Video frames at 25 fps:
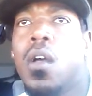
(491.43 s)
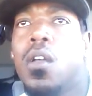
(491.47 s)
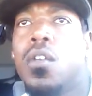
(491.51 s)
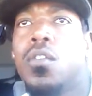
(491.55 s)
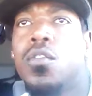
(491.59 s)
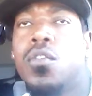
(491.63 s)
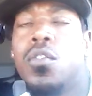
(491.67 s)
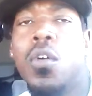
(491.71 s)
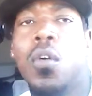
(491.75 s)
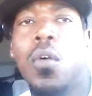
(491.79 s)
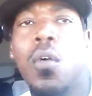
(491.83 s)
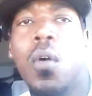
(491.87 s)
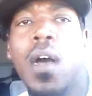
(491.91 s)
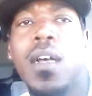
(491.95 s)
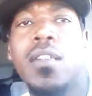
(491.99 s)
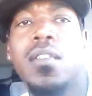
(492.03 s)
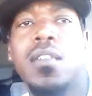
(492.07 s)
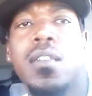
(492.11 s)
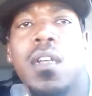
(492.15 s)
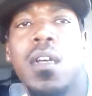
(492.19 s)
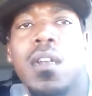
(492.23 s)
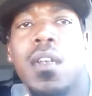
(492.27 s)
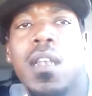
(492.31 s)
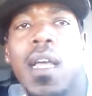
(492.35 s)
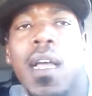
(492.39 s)

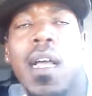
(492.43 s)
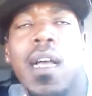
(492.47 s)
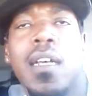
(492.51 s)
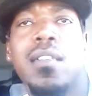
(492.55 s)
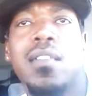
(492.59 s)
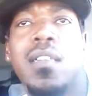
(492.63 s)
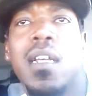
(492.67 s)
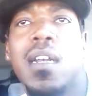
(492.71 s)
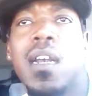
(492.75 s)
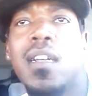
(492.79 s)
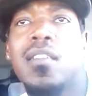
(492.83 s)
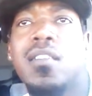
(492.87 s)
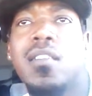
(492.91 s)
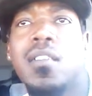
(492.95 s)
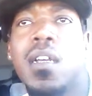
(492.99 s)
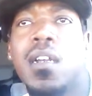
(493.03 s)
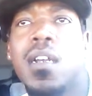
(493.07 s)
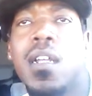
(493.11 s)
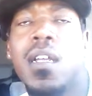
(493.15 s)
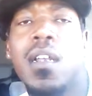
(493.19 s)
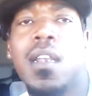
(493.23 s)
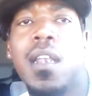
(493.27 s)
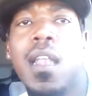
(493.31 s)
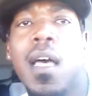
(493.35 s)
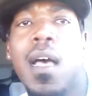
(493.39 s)
like I said, I
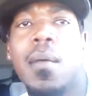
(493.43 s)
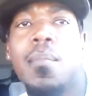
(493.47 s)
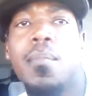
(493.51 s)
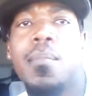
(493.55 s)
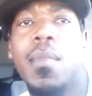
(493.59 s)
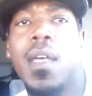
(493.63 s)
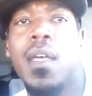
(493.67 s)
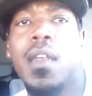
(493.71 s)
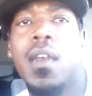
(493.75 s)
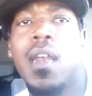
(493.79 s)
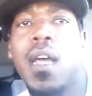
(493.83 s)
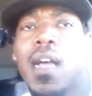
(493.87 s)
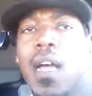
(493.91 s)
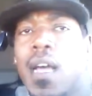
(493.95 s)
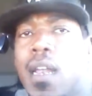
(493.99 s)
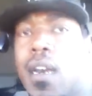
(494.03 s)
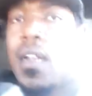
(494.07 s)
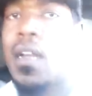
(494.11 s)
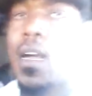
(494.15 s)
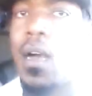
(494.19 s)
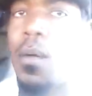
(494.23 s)
study a lot, man. I got a